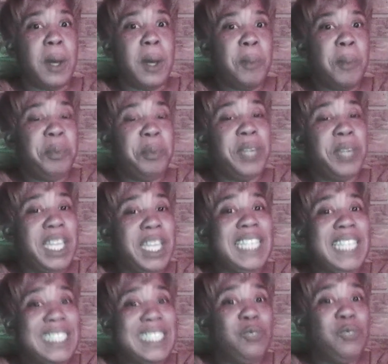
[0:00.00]
but it
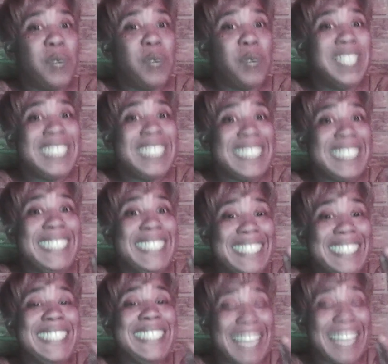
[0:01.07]
was
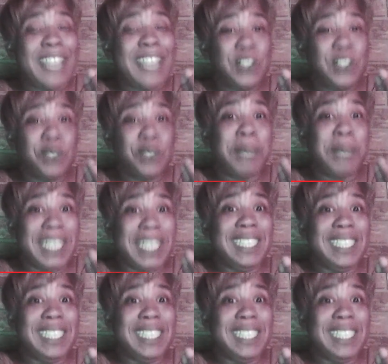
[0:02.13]
Disaster Piece,